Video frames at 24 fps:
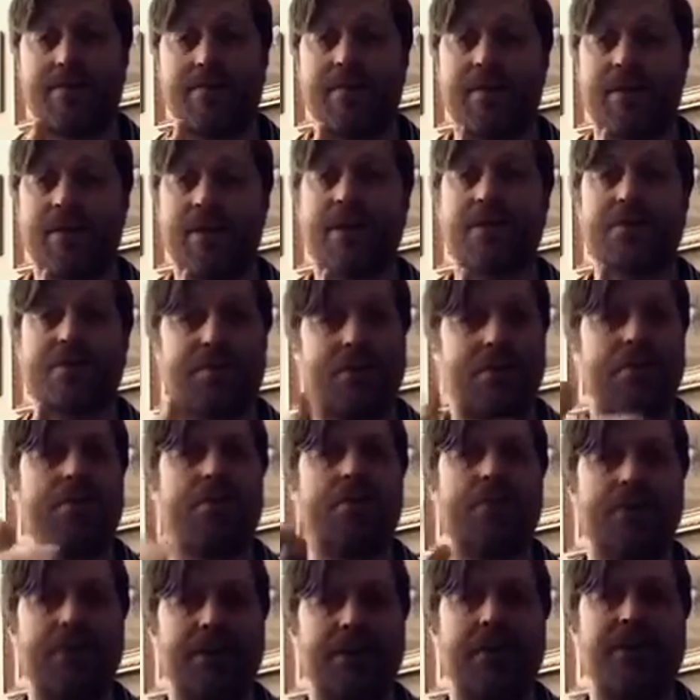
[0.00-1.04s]
Not Stonewall
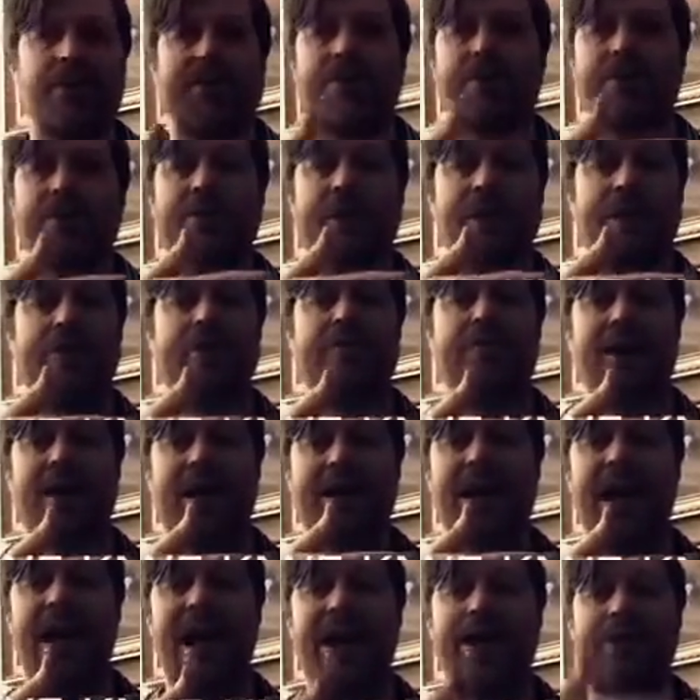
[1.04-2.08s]
Jackson, but they're actually behind
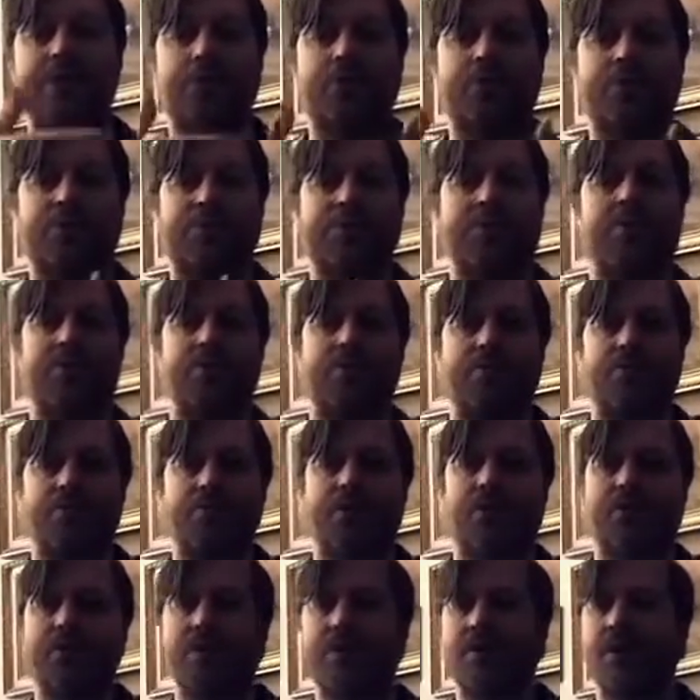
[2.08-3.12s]
actual stone
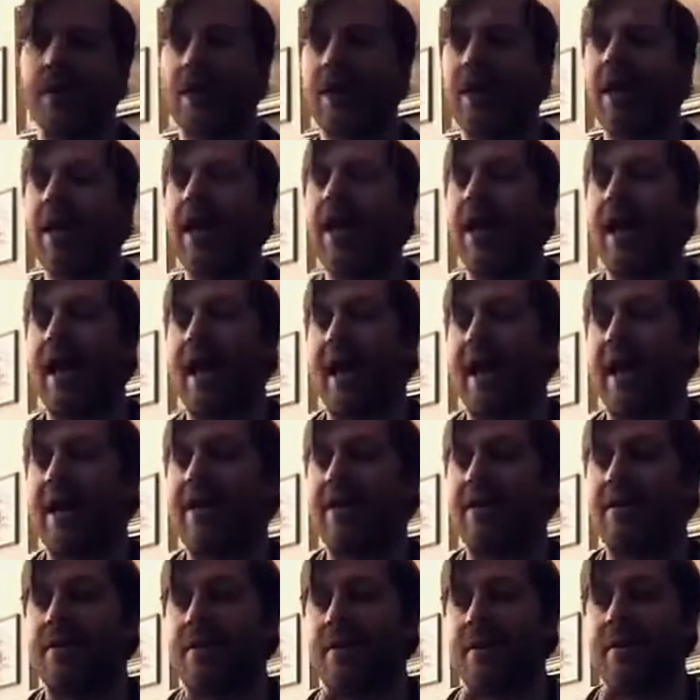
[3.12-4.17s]
walls. And
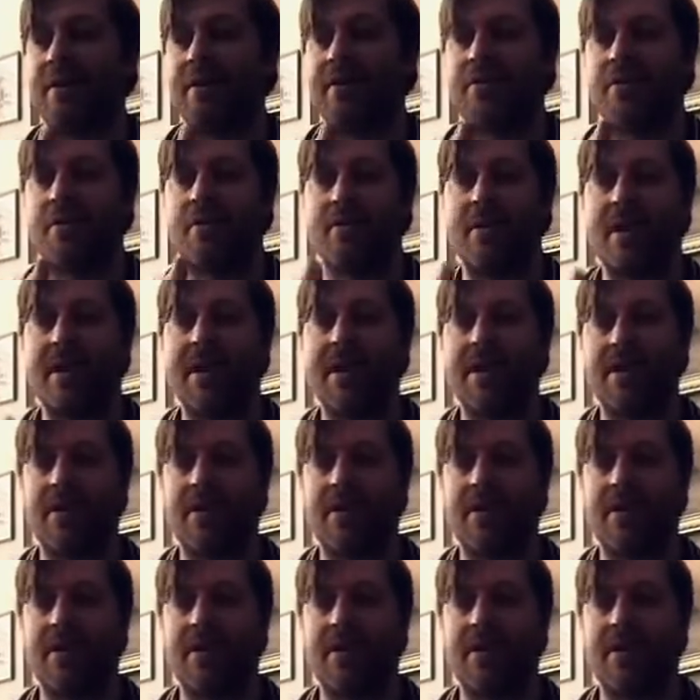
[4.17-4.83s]
so they